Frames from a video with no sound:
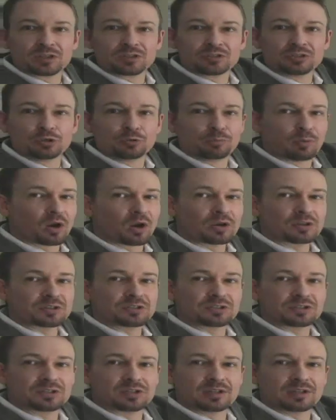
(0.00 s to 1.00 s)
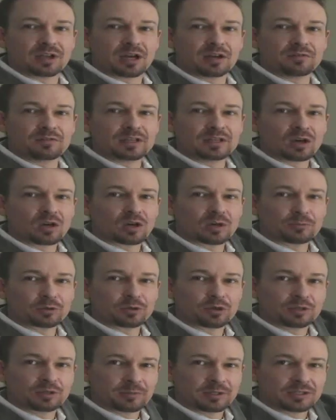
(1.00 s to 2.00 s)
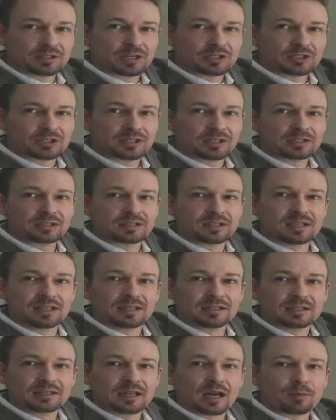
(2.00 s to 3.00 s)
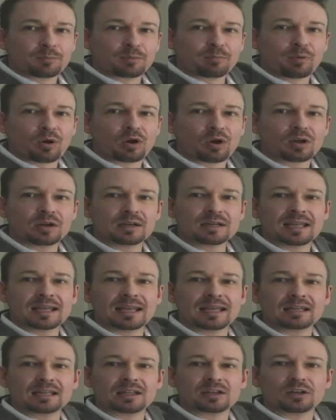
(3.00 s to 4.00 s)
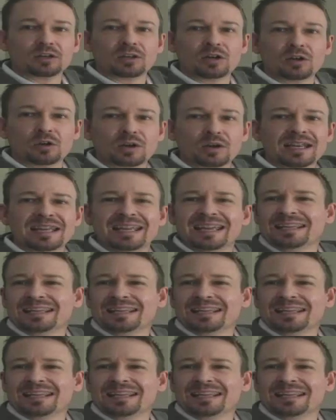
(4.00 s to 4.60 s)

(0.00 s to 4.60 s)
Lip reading: two parts of the arm. I'm going to be touching the upper part and a little lower.